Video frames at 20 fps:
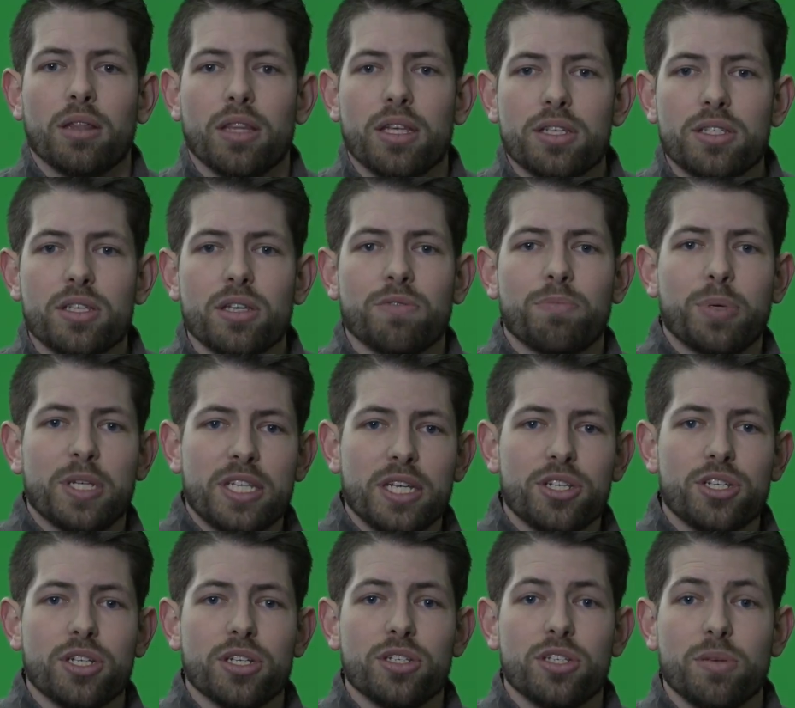list of
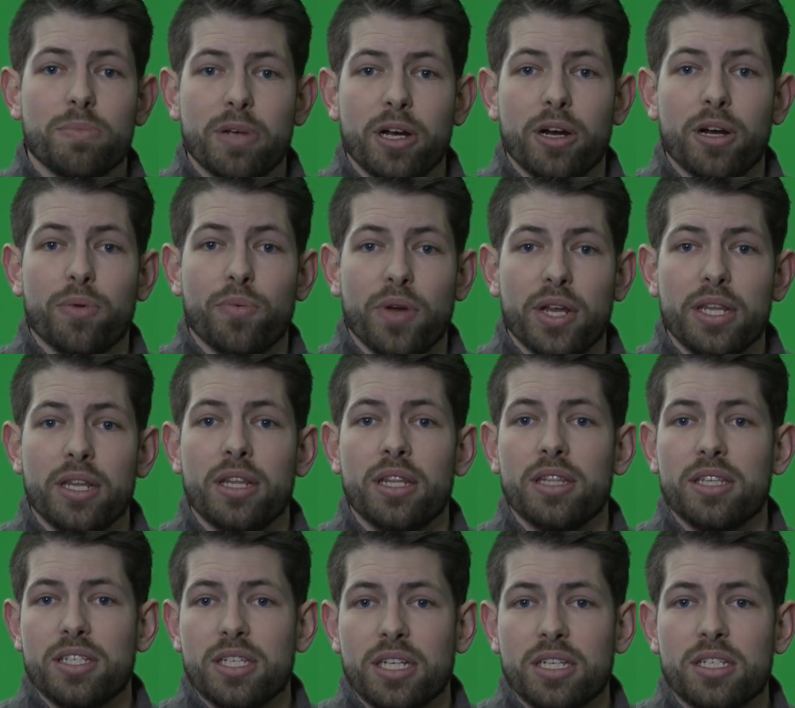petitions to Mary written in
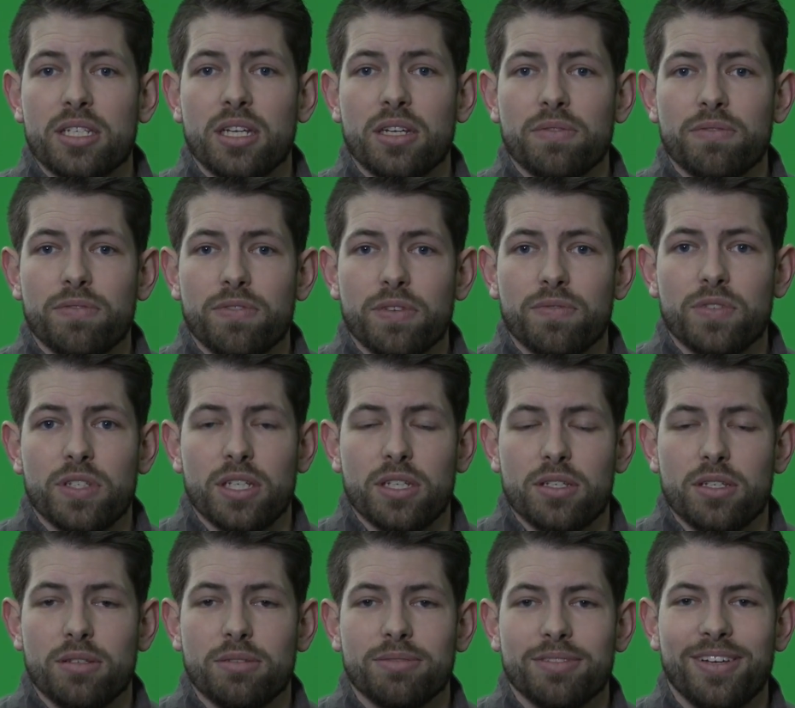the
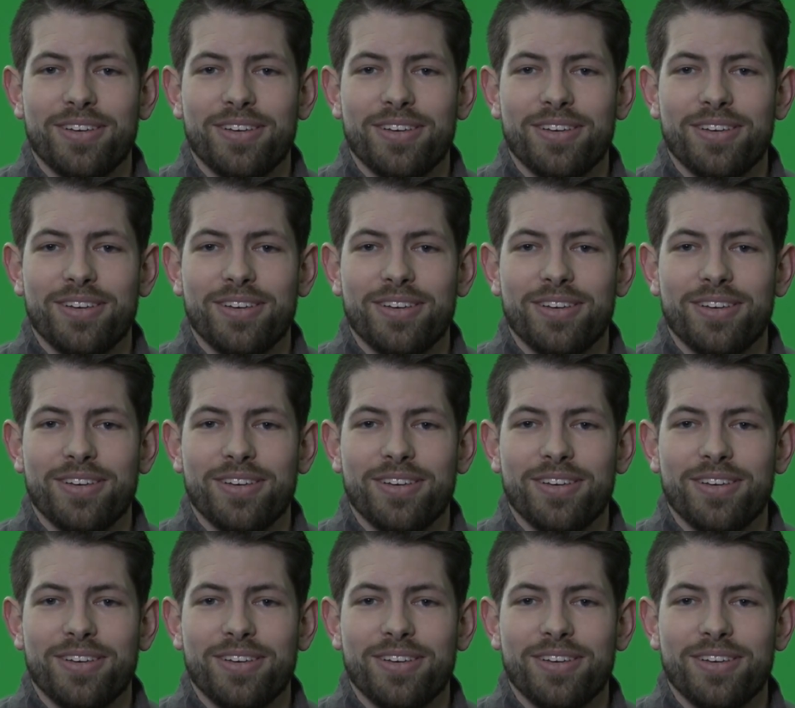1650s.